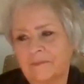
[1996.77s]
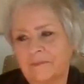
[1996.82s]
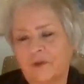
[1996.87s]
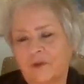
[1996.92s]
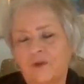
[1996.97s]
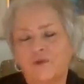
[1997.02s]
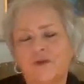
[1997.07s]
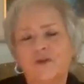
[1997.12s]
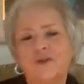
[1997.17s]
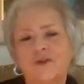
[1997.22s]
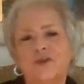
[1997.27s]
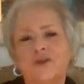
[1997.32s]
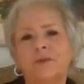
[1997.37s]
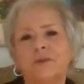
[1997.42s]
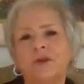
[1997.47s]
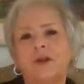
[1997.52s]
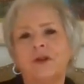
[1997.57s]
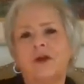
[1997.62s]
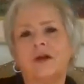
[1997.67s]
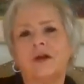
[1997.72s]
The future
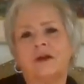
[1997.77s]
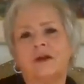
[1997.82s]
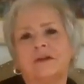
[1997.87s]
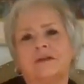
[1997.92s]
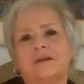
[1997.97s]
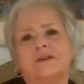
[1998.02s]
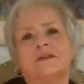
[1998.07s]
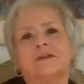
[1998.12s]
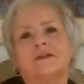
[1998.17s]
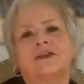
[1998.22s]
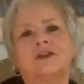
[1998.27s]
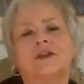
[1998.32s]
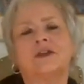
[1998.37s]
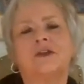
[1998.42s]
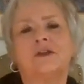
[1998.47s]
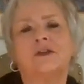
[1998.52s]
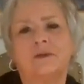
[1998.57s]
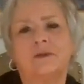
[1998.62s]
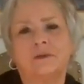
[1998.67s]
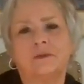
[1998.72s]
belongs to
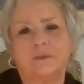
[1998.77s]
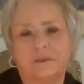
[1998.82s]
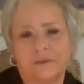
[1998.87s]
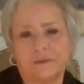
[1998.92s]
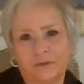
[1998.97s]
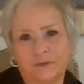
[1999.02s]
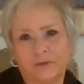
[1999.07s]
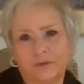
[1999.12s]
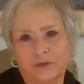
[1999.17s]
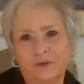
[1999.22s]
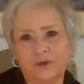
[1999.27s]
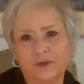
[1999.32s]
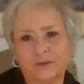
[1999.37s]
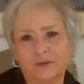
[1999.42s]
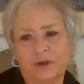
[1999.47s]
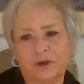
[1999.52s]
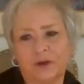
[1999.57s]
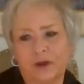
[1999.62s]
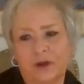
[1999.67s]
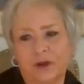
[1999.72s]
you. The future
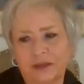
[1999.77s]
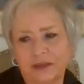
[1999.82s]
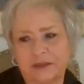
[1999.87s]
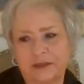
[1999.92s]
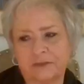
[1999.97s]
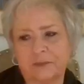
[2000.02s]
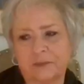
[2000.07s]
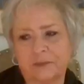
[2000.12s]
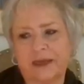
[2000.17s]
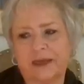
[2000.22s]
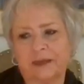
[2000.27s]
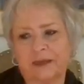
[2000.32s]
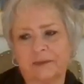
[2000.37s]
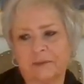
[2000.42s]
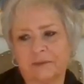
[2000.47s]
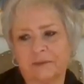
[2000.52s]
belongs to me.